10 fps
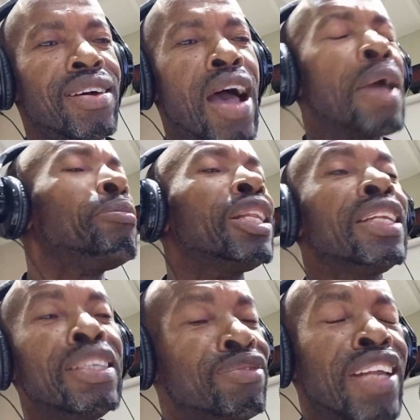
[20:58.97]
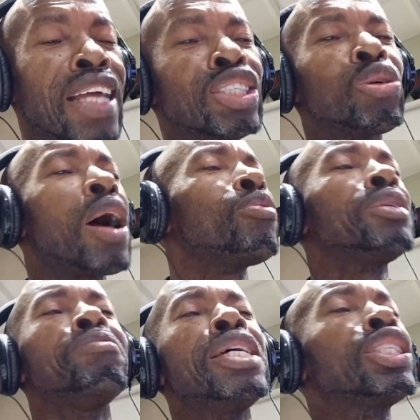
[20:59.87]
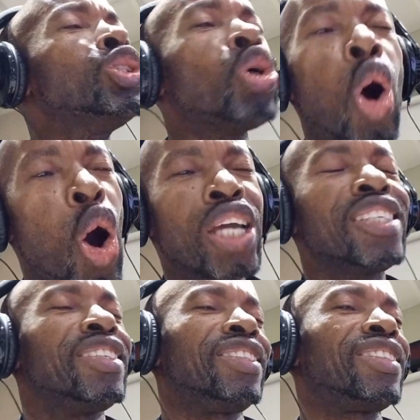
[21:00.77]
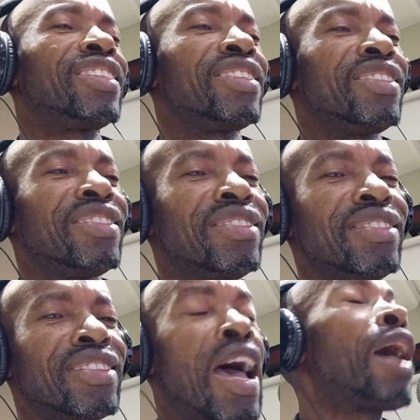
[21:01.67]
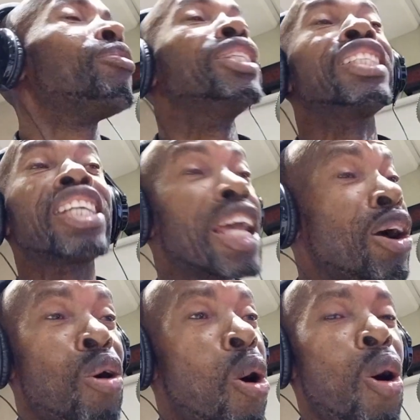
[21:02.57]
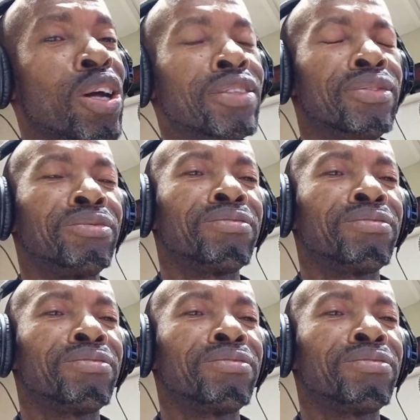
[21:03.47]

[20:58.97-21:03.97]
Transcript: I believe that, so I would make noise. I will cheer on.